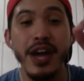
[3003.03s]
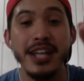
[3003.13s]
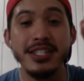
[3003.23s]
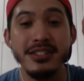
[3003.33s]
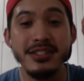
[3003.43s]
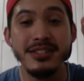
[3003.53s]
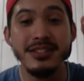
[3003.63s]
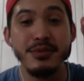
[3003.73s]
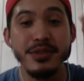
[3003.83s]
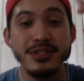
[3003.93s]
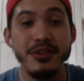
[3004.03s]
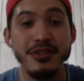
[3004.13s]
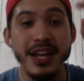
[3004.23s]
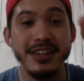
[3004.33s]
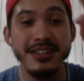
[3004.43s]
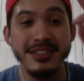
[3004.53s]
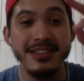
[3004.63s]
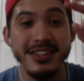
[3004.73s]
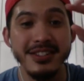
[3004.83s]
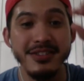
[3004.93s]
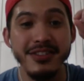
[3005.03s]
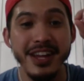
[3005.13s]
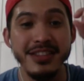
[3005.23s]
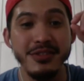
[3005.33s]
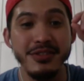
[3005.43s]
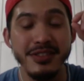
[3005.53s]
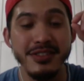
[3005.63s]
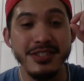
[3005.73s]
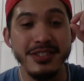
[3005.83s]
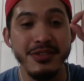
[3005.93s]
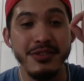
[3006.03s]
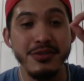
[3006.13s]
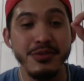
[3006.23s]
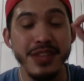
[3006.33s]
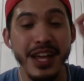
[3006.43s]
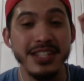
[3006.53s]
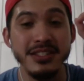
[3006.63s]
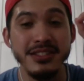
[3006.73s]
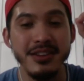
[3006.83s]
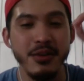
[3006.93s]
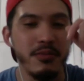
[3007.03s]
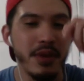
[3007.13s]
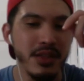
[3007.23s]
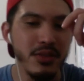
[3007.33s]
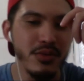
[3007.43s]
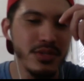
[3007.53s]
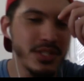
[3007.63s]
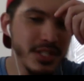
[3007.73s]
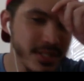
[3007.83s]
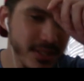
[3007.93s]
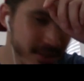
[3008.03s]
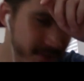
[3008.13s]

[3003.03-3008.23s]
Essence, with the song like the song called The Essence. Oh my Lord Jesus,